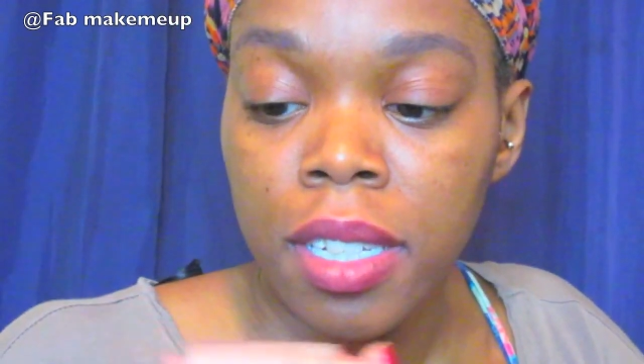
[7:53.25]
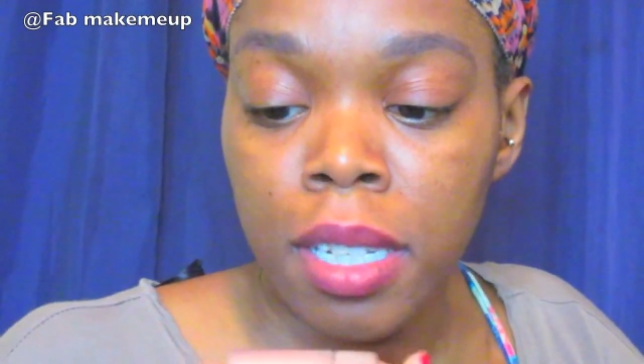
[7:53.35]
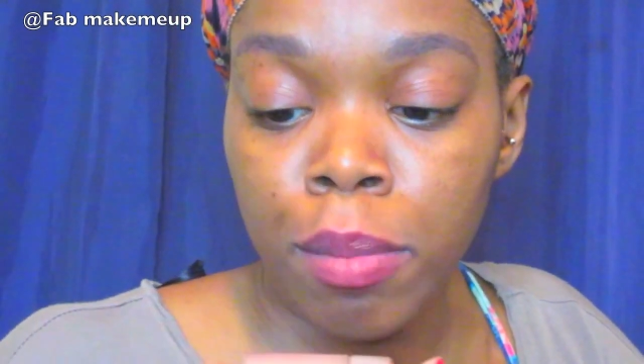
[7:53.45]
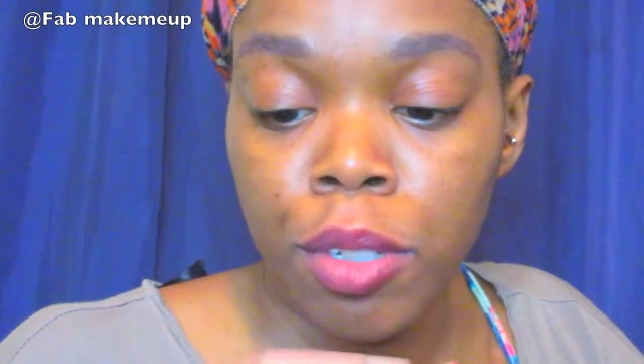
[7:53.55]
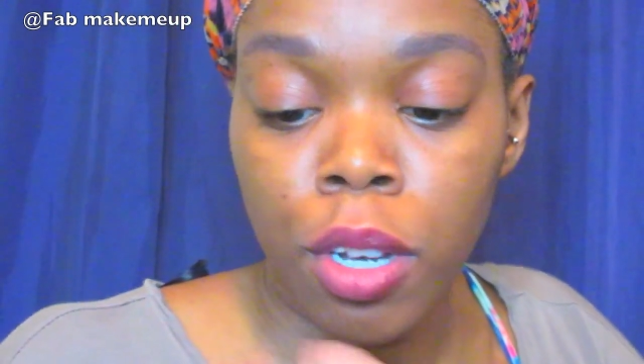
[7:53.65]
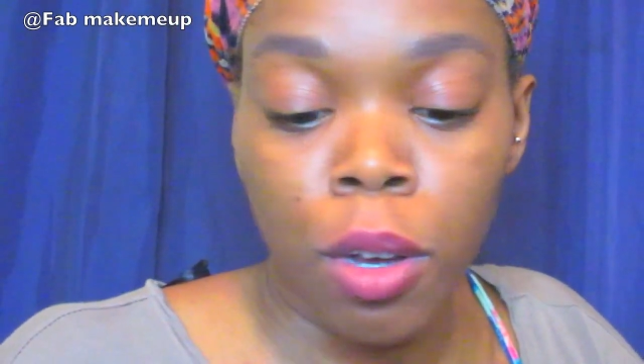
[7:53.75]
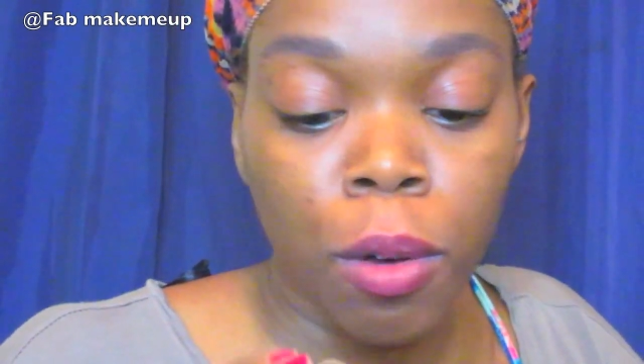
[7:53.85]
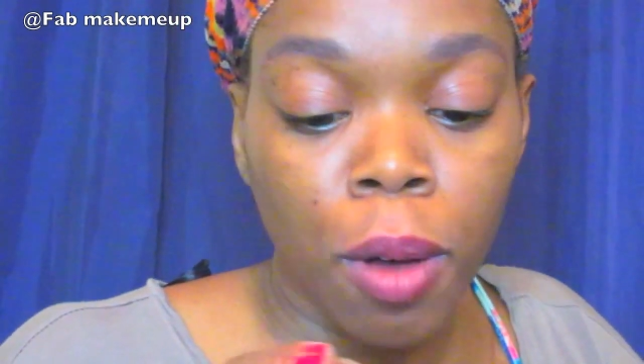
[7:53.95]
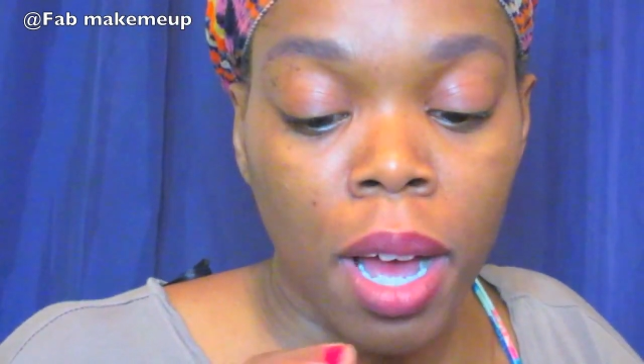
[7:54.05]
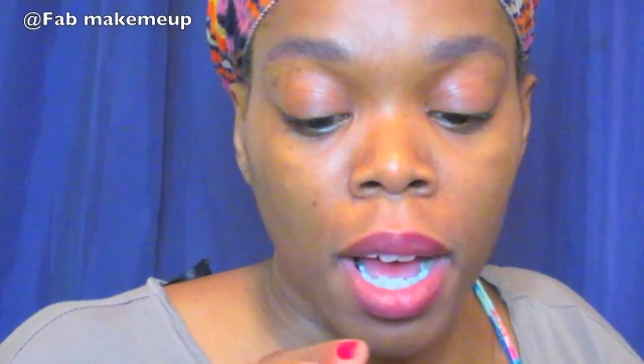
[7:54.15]

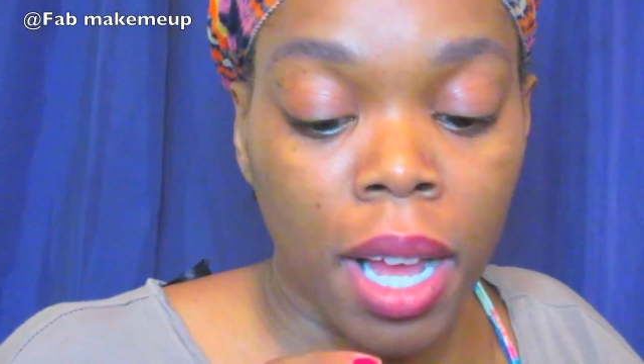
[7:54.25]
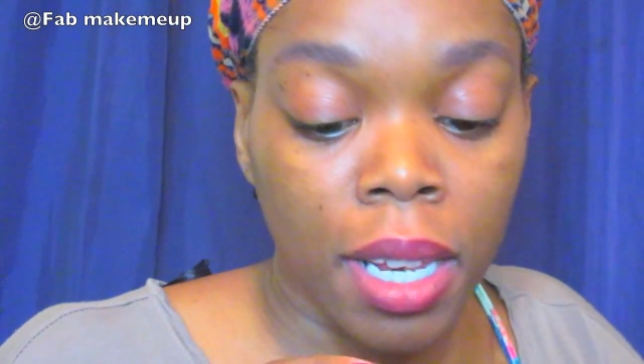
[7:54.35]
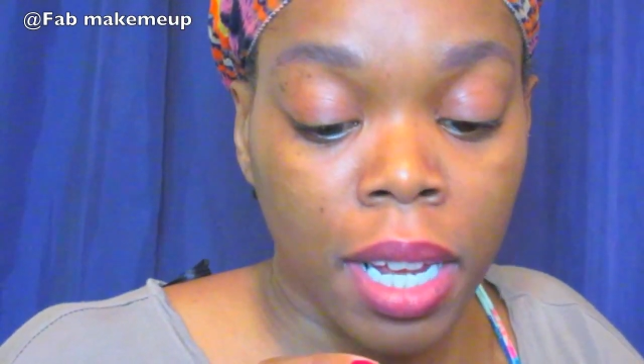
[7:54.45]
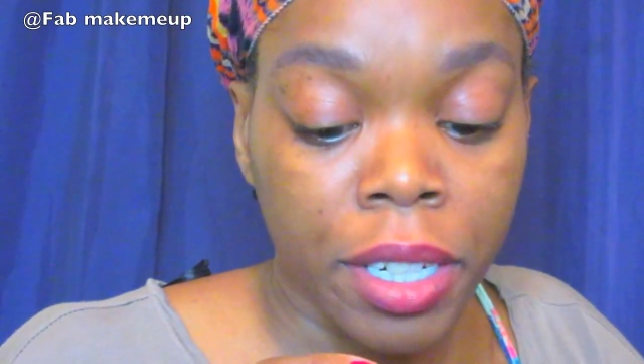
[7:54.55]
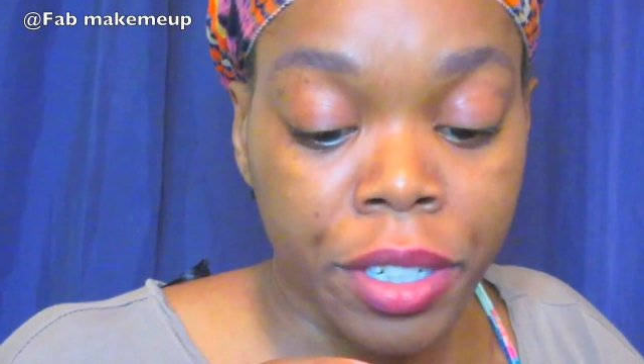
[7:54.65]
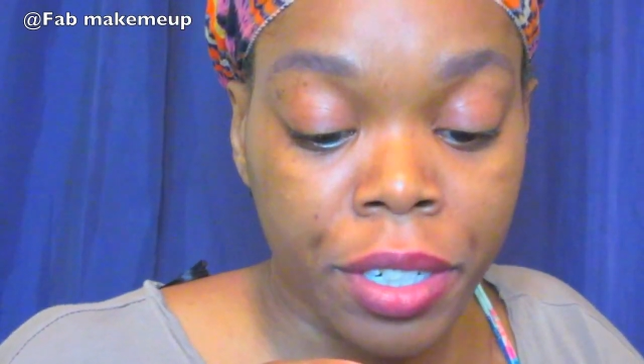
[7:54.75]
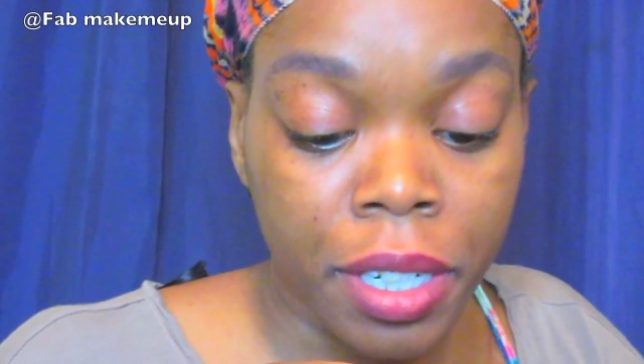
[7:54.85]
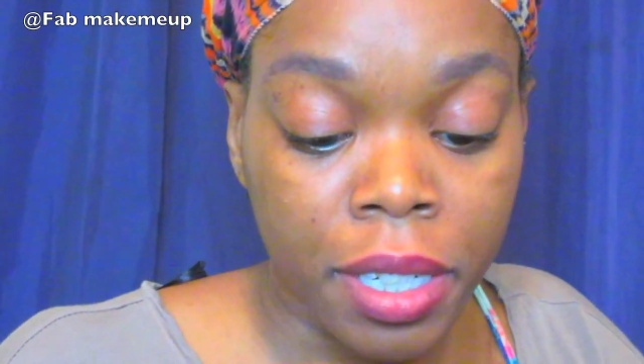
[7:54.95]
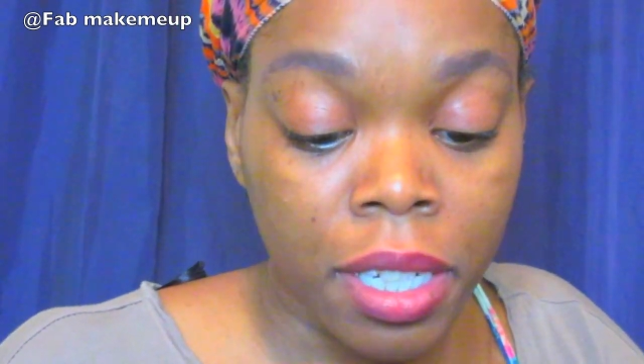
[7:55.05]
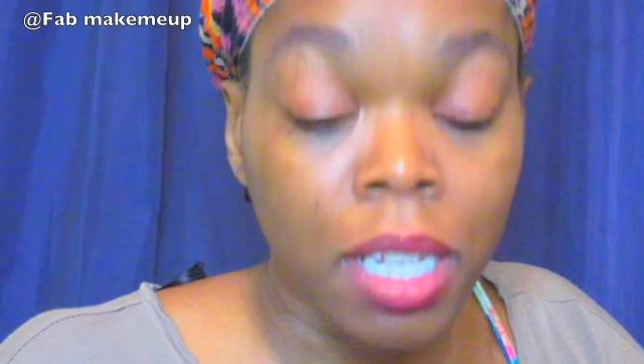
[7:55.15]
Tempto
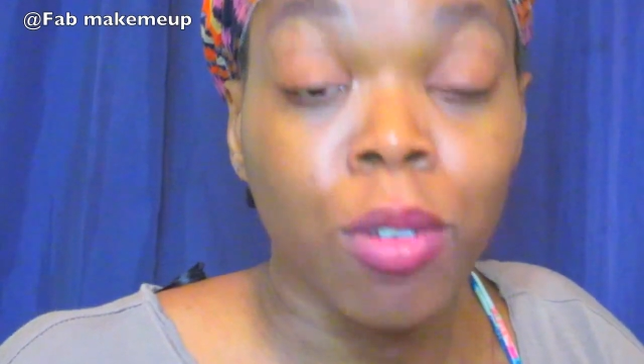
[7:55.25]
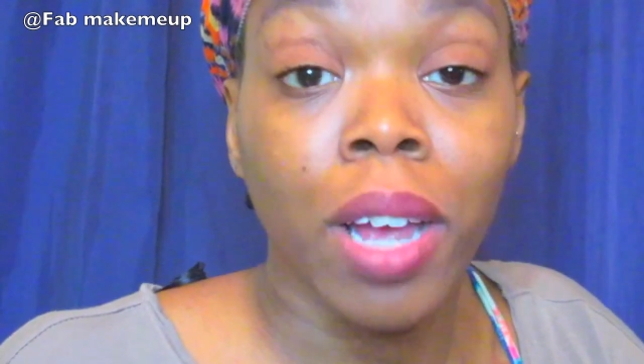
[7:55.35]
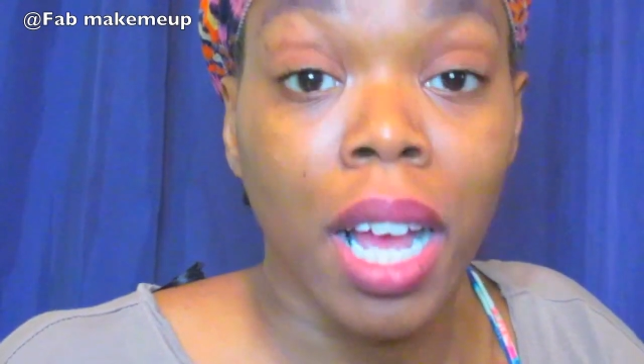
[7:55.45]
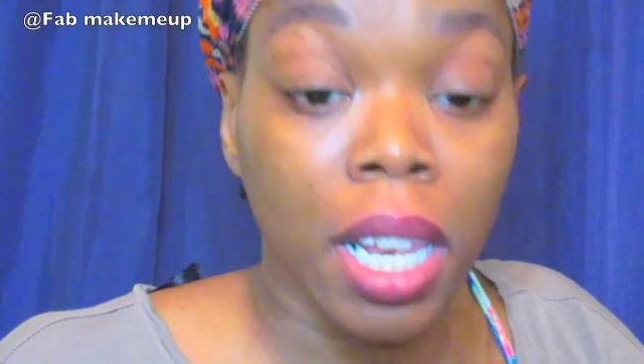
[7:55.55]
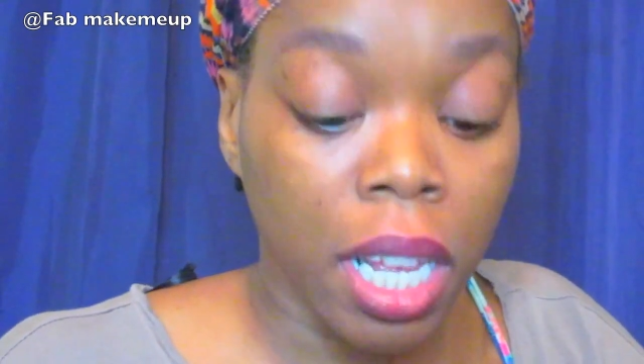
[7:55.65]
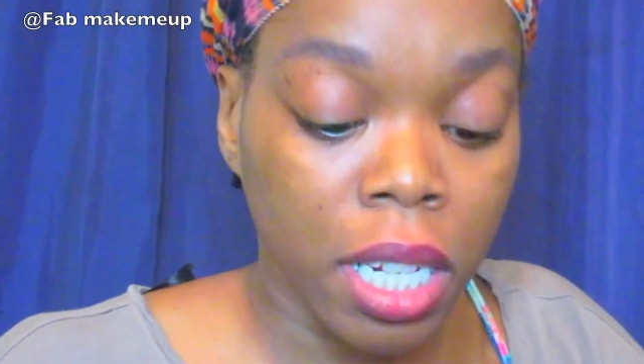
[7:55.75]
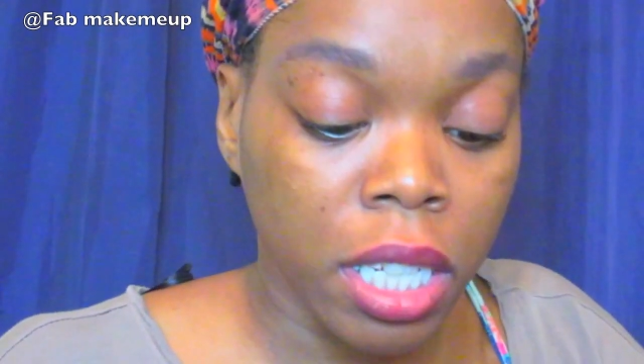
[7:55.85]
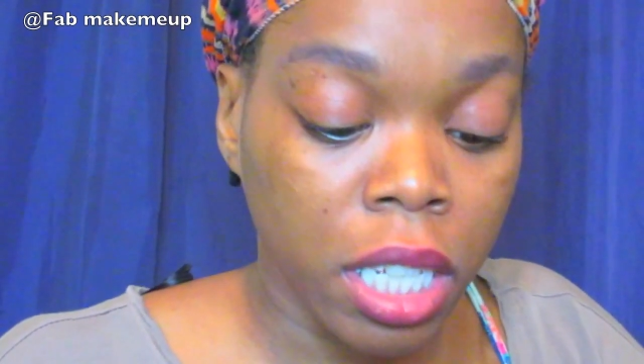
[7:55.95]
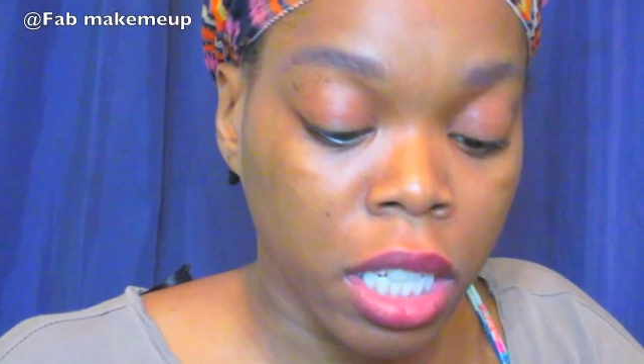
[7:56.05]
highlighter. It's a liquid highlighter